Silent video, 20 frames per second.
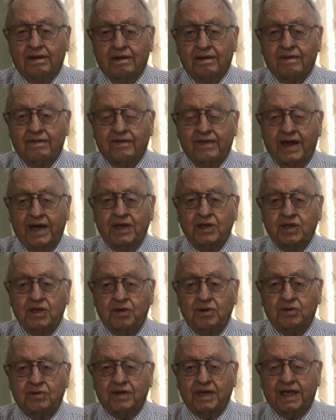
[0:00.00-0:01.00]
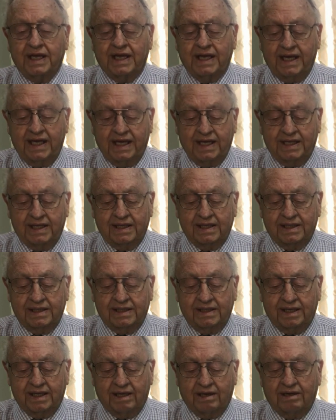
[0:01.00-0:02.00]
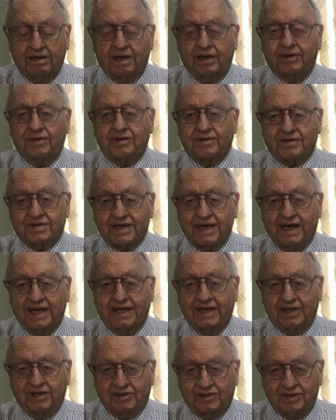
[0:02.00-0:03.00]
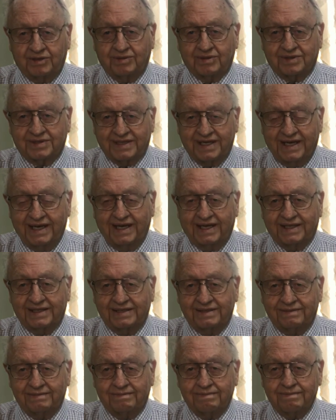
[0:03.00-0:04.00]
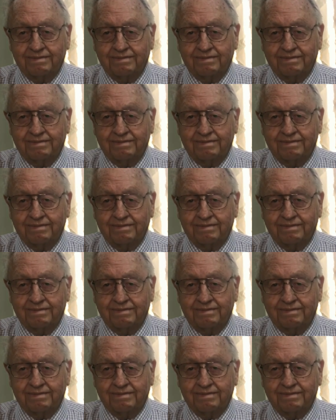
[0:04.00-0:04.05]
they knew that in their understanding she was dead.